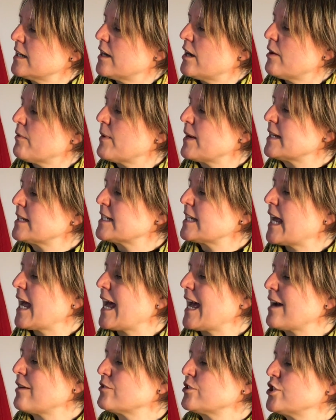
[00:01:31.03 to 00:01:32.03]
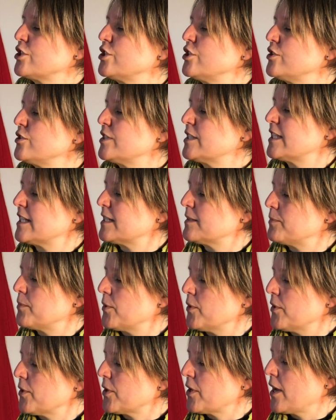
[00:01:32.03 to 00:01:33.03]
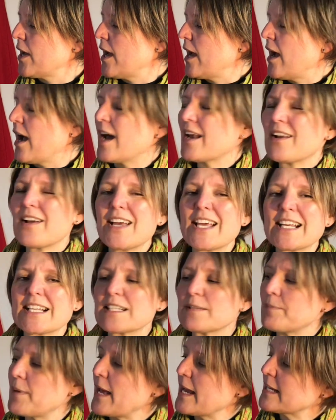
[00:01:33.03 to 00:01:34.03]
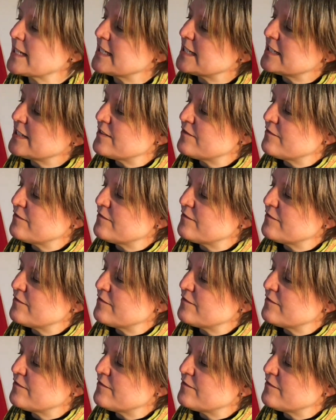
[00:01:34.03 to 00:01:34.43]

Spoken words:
I went to how to use this book, and I expected